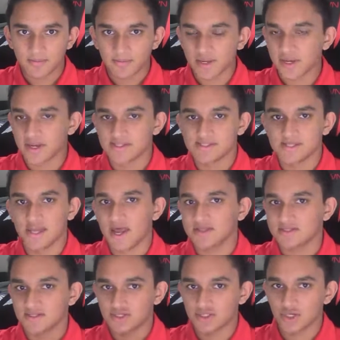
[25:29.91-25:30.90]
because he
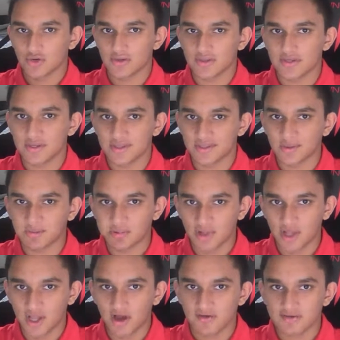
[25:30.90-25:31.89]
hasn't shown it in the
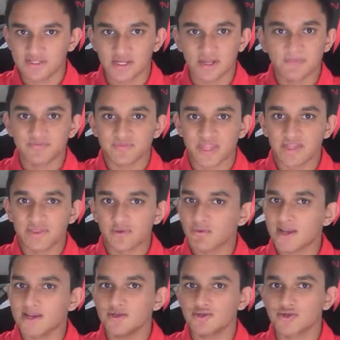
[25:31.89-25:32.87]
playoffs. In
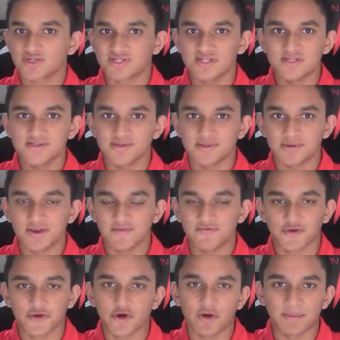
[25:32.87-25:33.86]
the regular season,
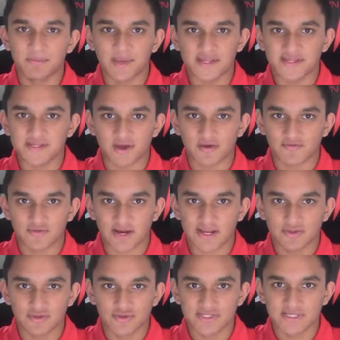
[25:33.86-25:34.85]
if you're going based off
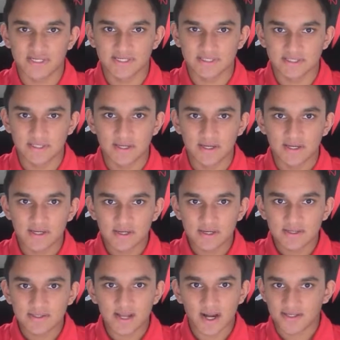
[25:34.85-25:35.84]
regular season,
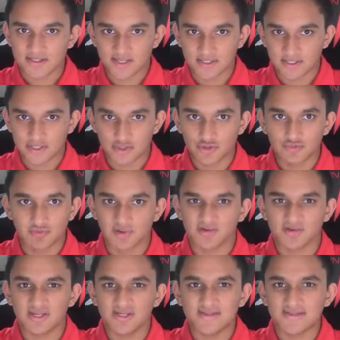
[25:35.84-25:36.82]
Giannis
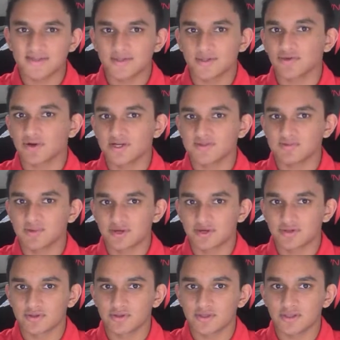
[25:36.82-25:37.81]
Antetokounmpo is easily the greatest
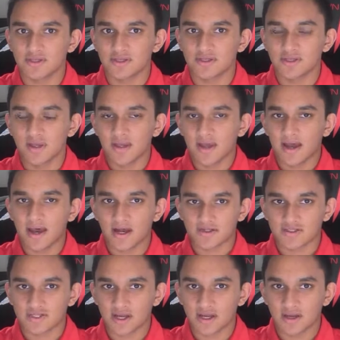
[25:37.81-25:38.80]
player in the league.
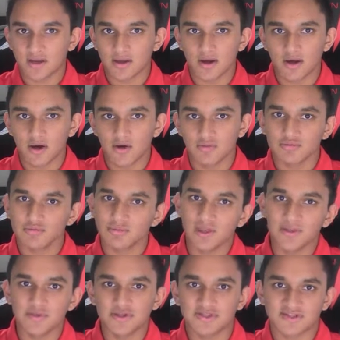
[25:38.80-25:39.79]
Outside,
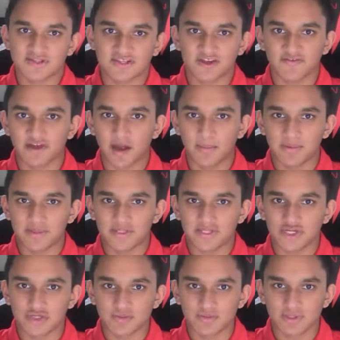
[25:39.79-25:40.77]
maybe it's tough
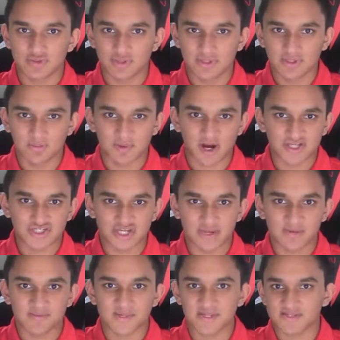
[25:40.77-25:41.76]
competition between LeBron
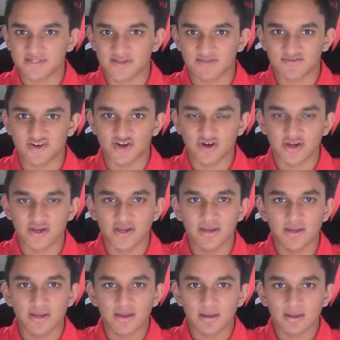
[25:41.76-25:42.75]
James and Steph
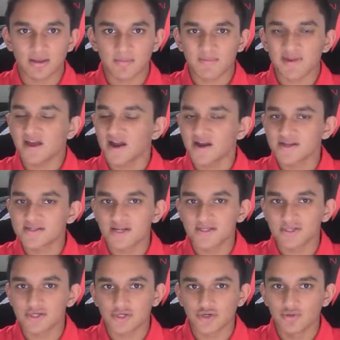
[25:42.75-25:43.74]
Curry, but Giannis
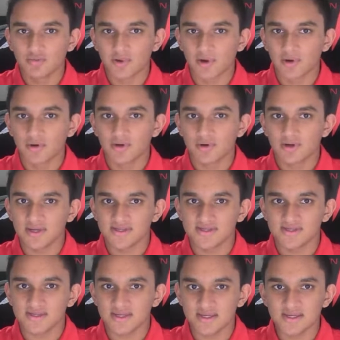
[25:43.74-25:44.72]
Antetokounmpo
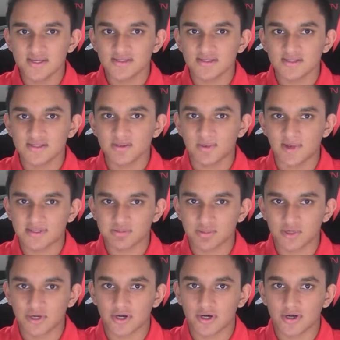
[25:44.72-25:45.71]
is easily the best
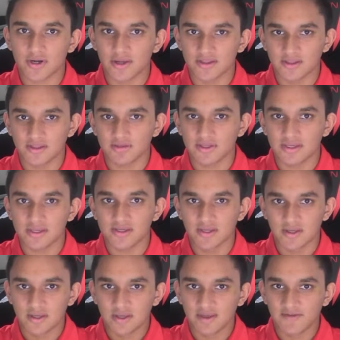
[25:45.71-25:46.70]
player in the
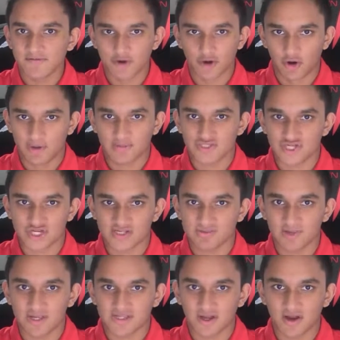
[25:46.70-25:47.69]
league if you're going
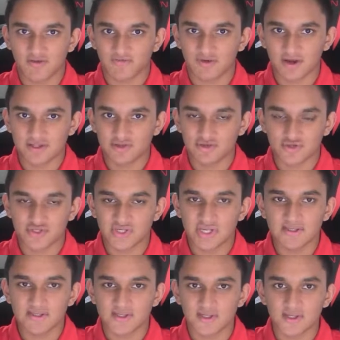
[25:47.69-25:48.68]
just based off regular
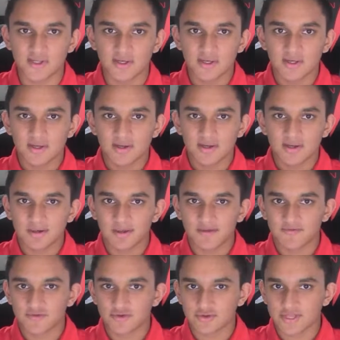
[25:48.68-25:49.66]
season.
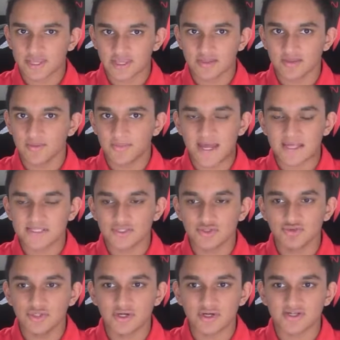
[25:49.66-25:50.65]
If you're taking the past
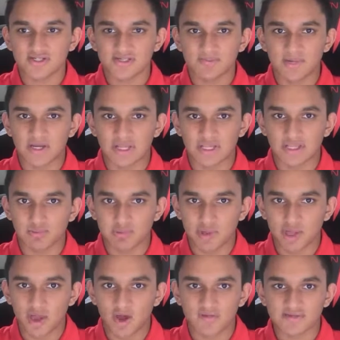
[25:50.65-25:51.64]
2 years, but in the
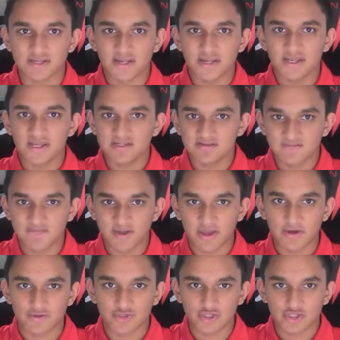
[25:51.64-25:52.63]
playoffs, he's
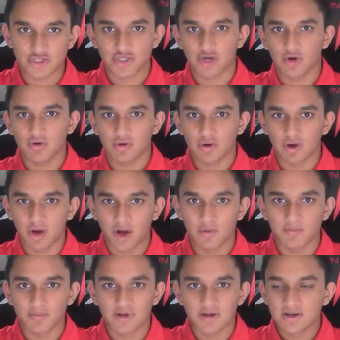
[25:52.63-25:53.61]
failed to show
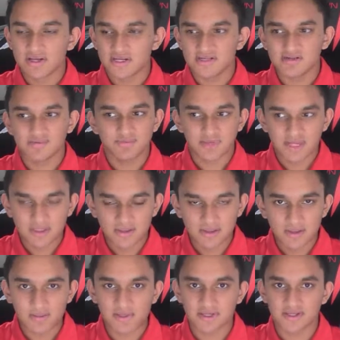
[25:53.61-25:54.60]
up. He's
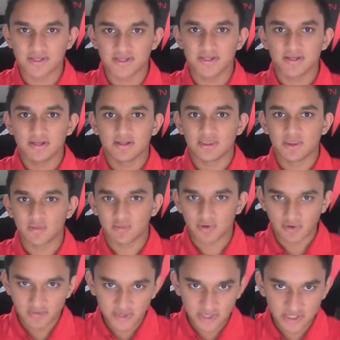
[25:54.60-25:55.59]
been limited. The
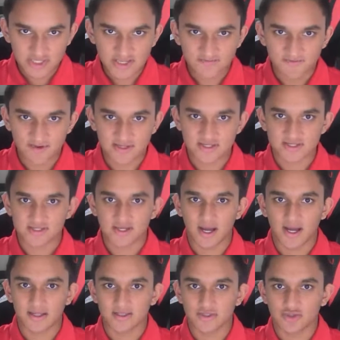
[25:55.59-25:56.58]
perimeter defense has
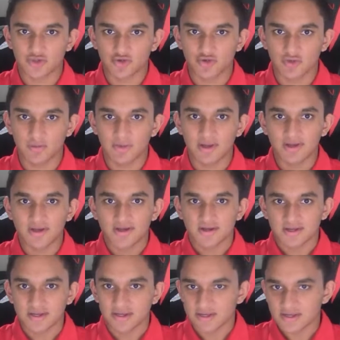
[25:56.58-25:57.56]
gotten to him.
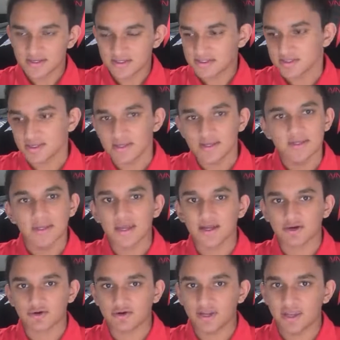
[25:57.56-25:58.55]
He
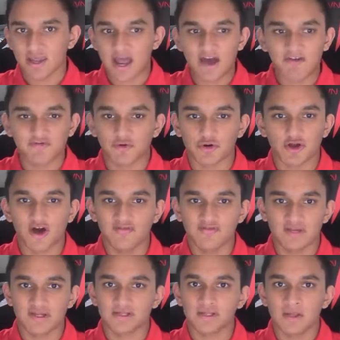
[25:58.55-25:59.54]
can't create half-court
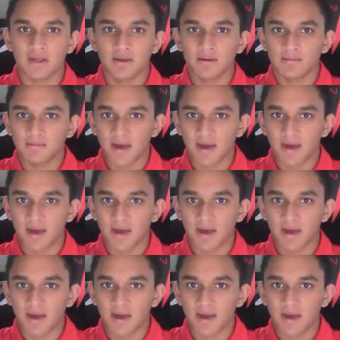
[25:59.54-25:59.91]
offense.